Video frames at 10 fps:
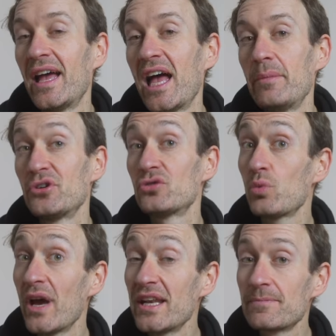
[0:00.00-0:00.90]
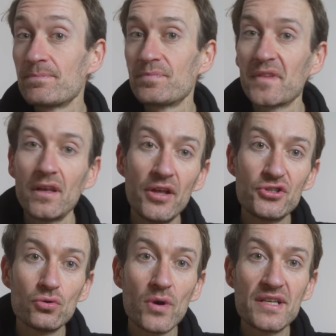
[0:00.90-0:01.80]
And because Red, like
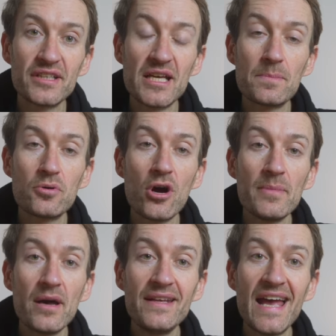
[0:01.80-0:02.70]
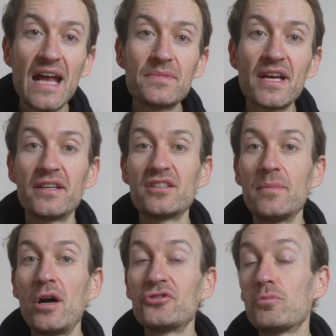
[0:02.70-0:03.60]
Durace, is primarily aimed at the
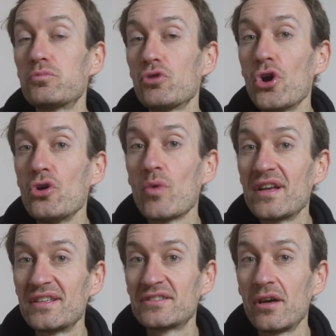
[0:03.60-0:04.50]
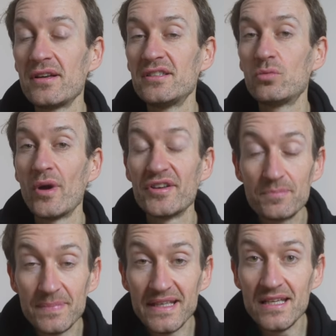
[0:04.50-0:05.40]
demands of pro racing cyclists where
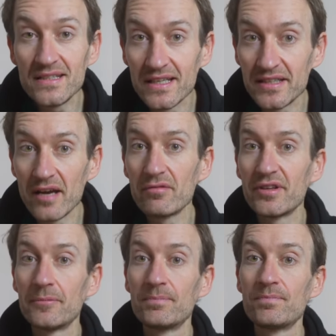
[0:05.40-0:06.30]
speed is everything.